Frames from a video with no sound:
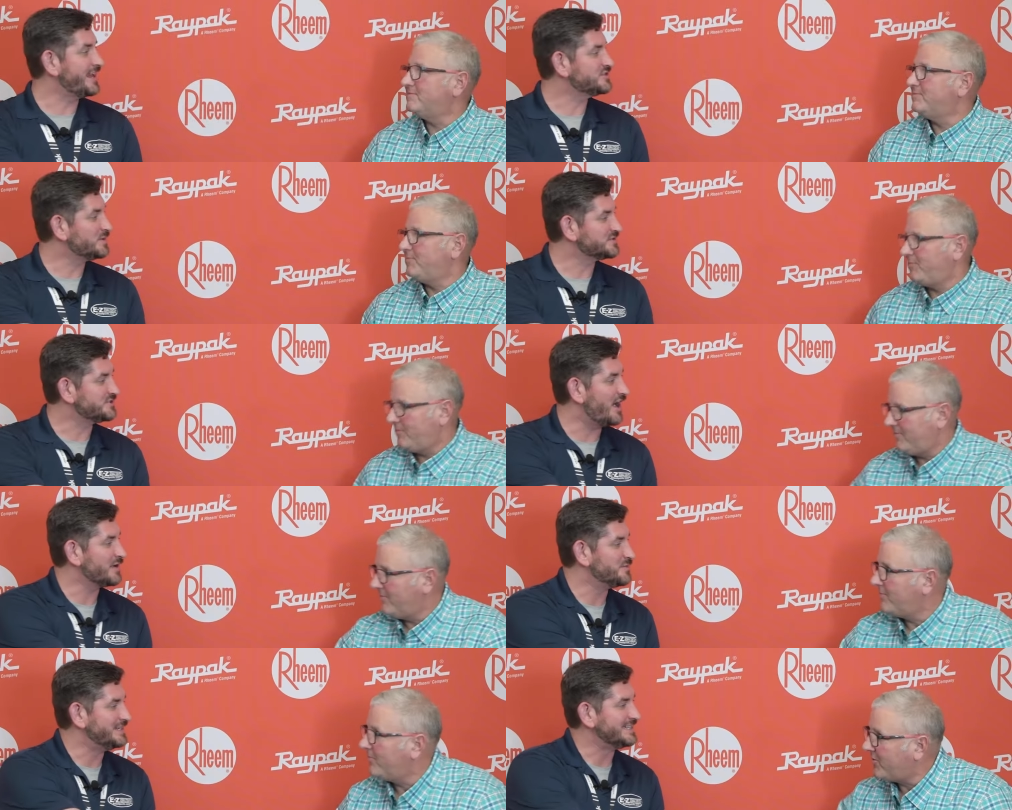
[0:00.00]
Speaker 1: thank you so much for
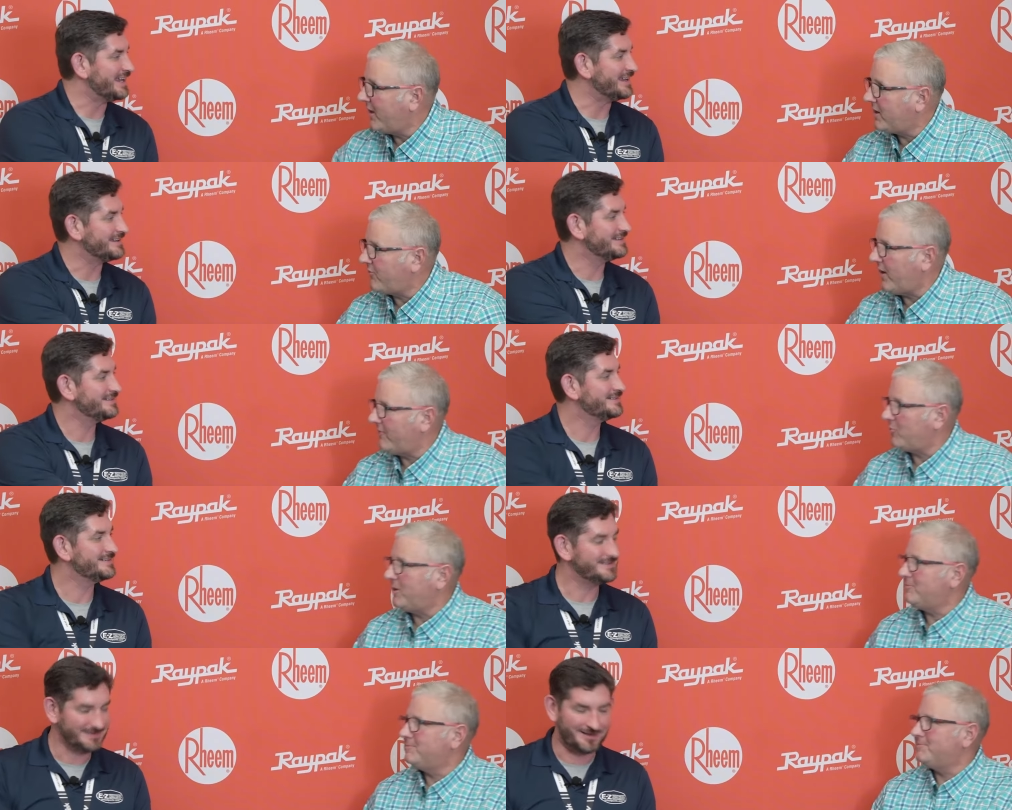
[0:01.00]
talking with me today. Thank you for having
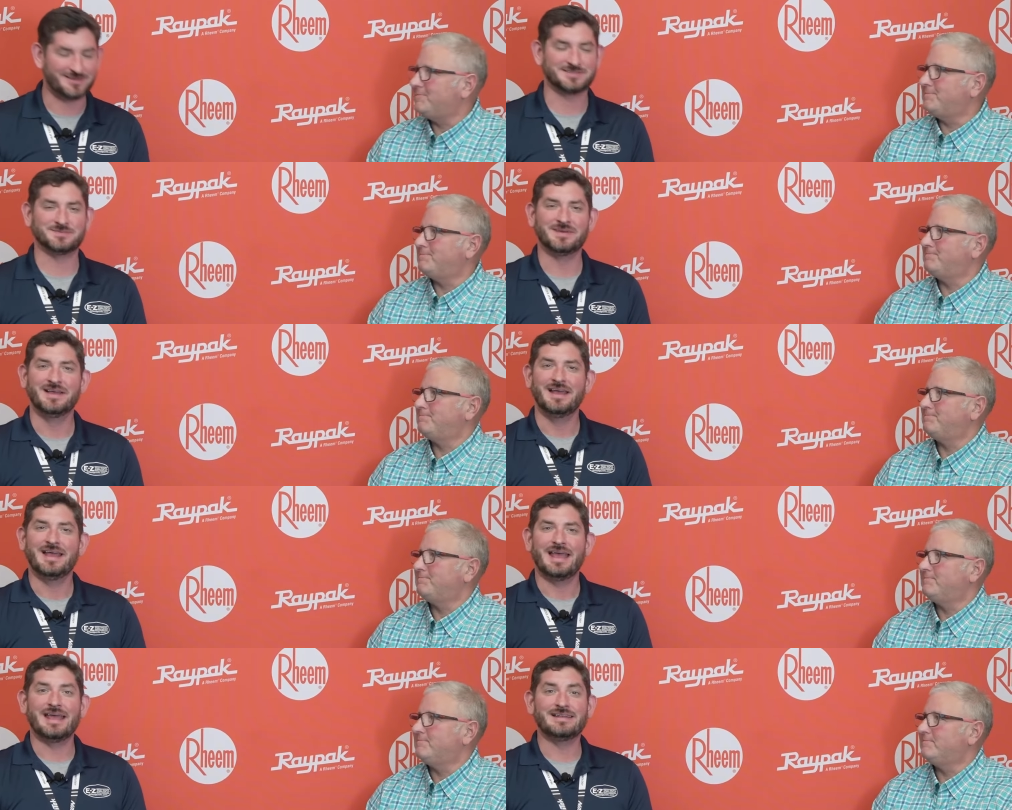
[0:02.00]
me. Awesome.
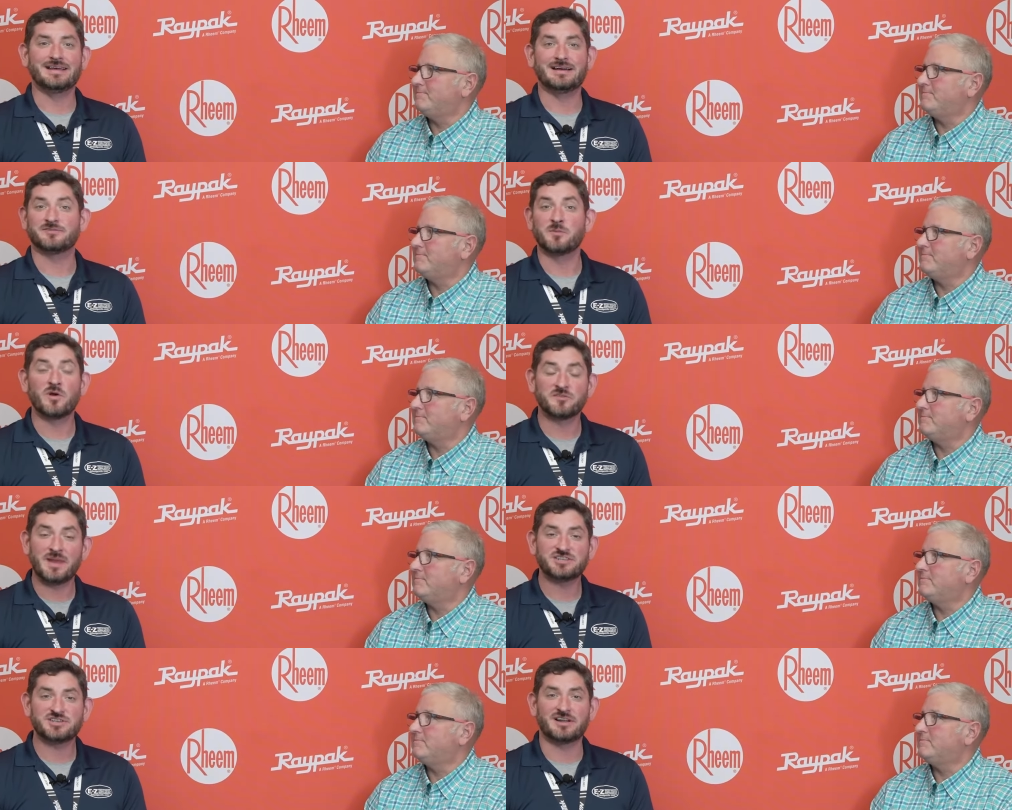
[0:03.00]
And uh, for more
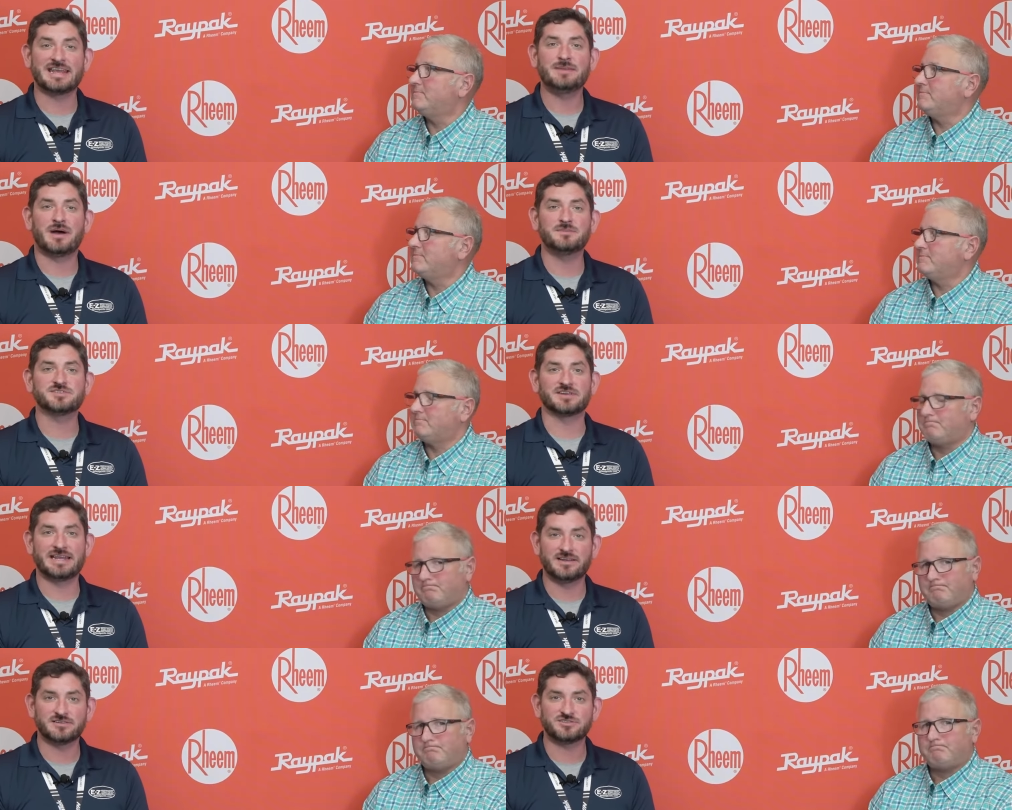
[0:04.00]
information on heat pumps or
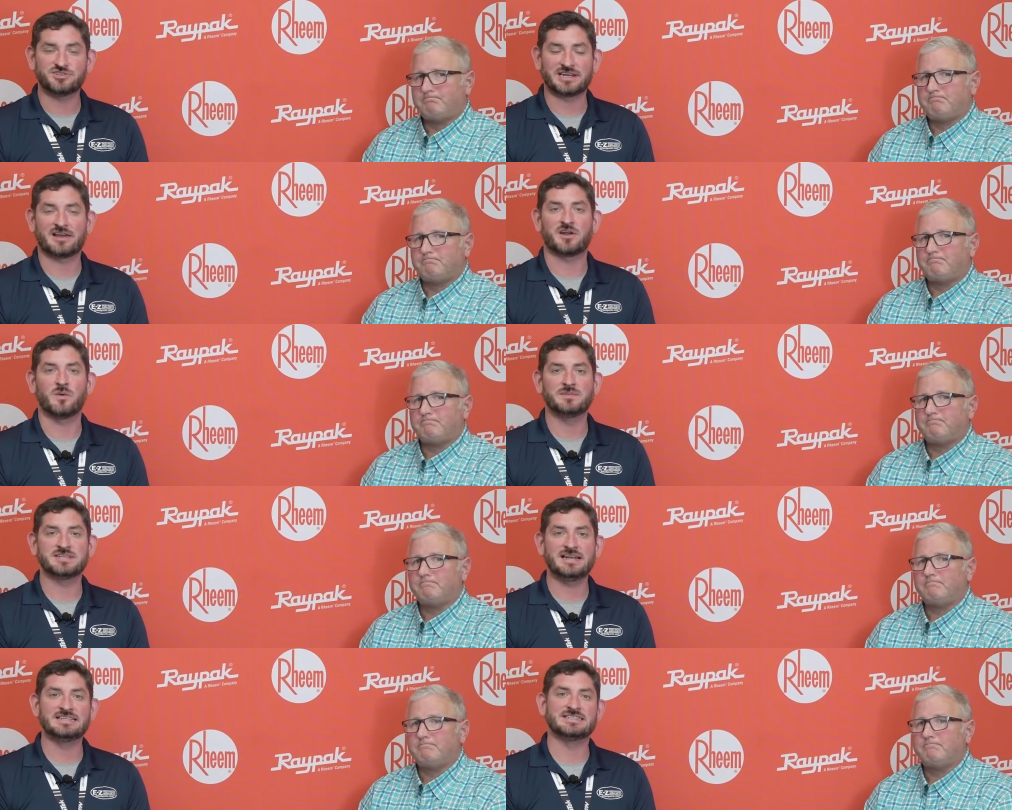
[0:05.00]
heaters, check out our
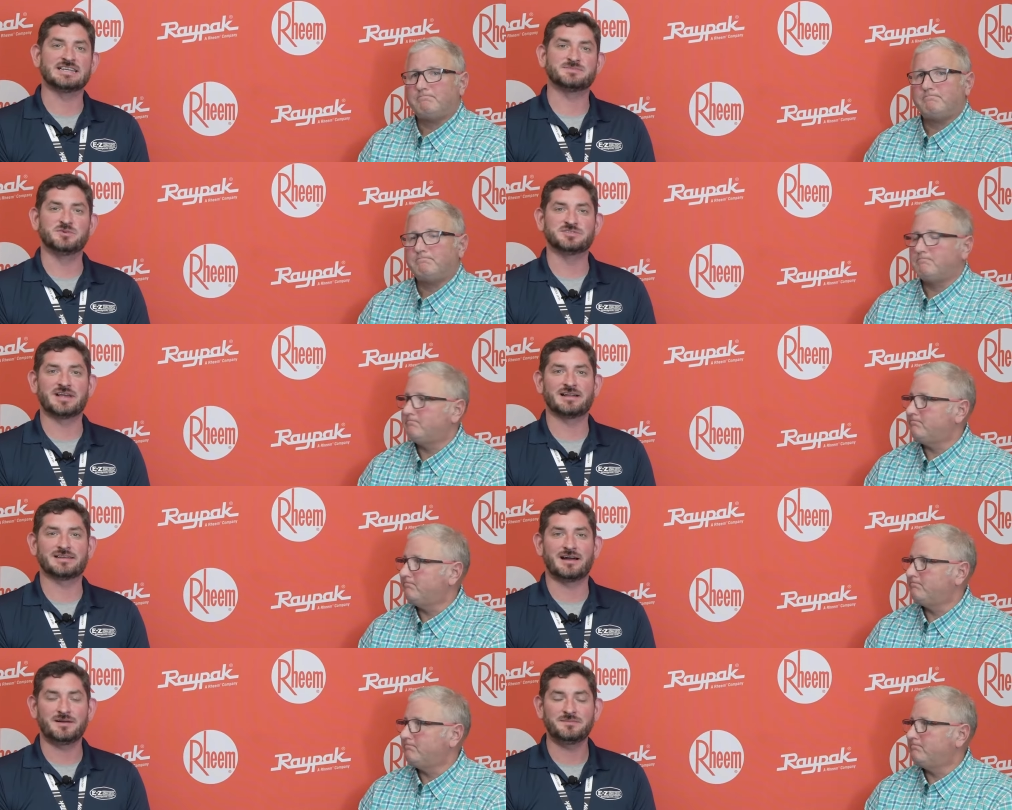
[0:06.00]
website,
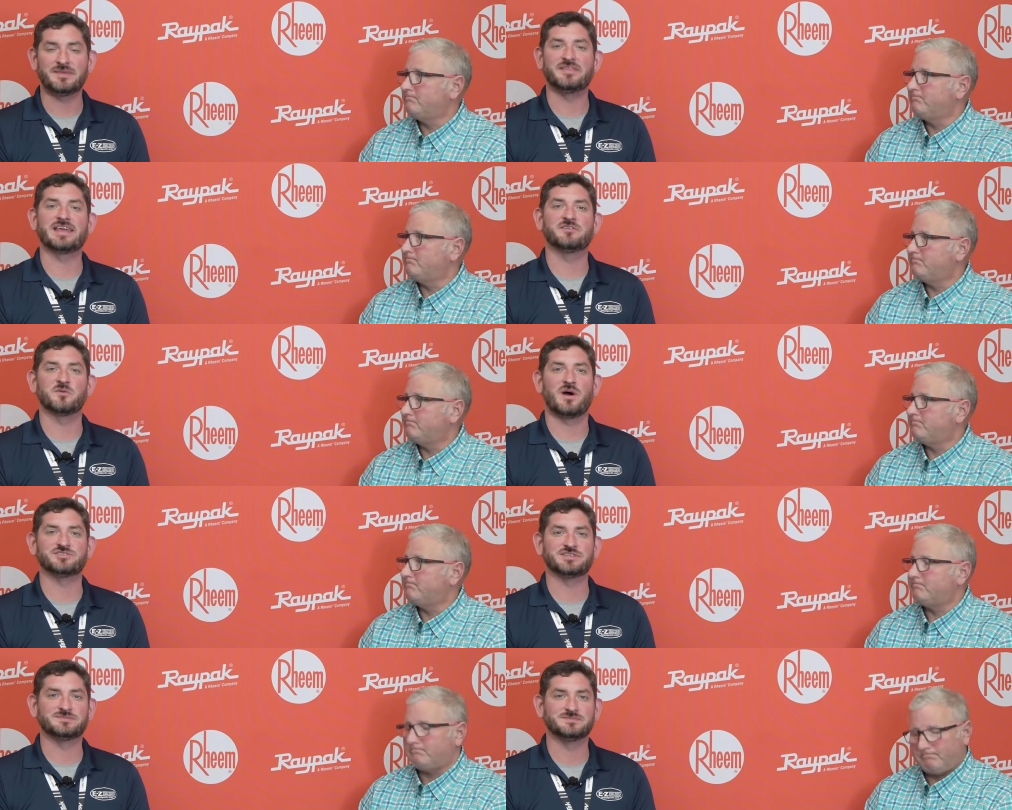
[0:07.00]
eztestpools.com. And thank you for
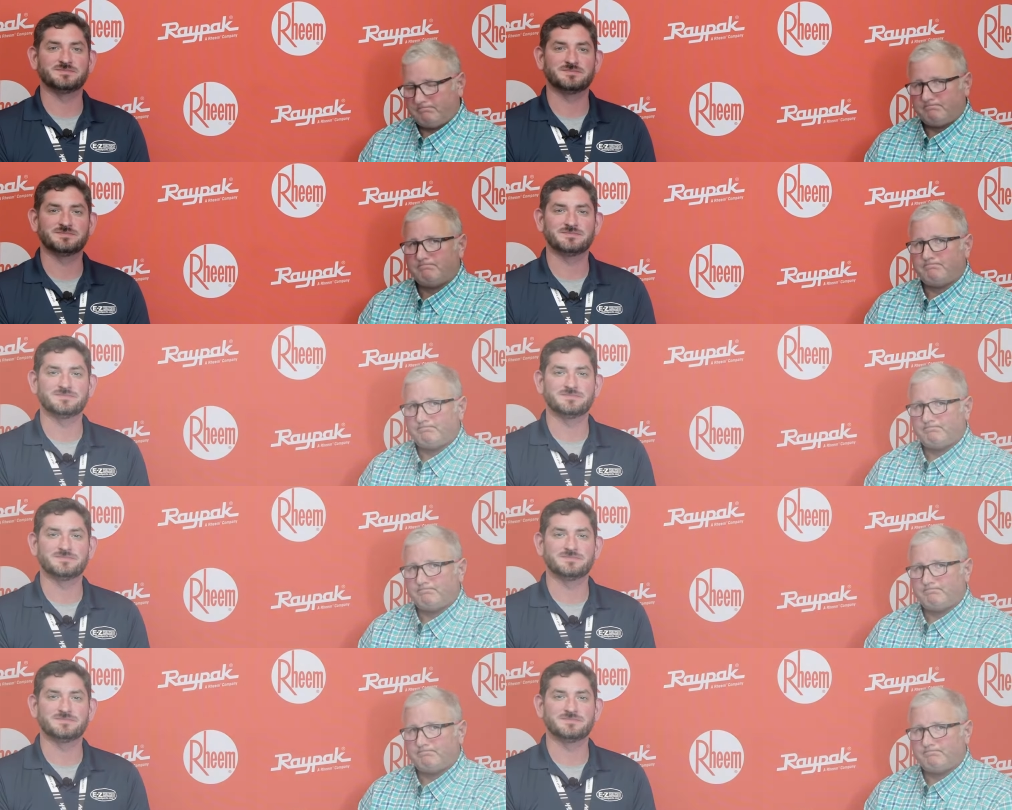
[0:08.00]
watching.